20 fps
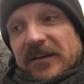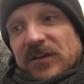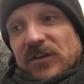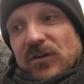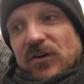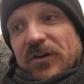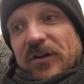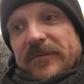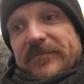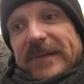You
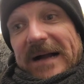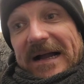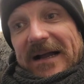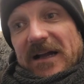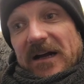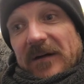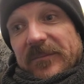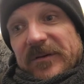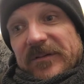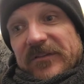have got no
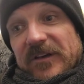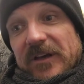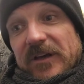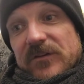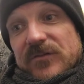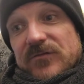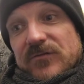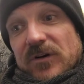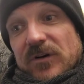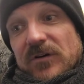backup if it
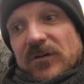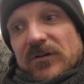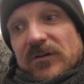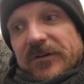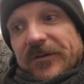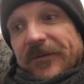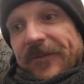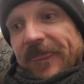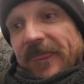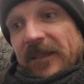goes
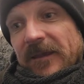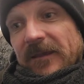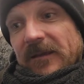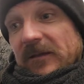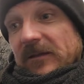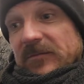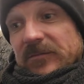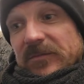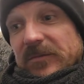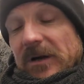wrong.
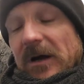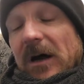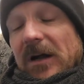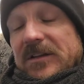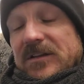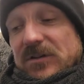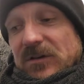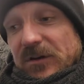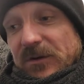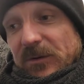But I
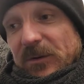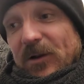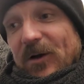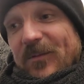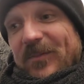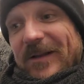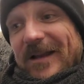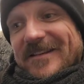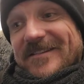do go to a lot of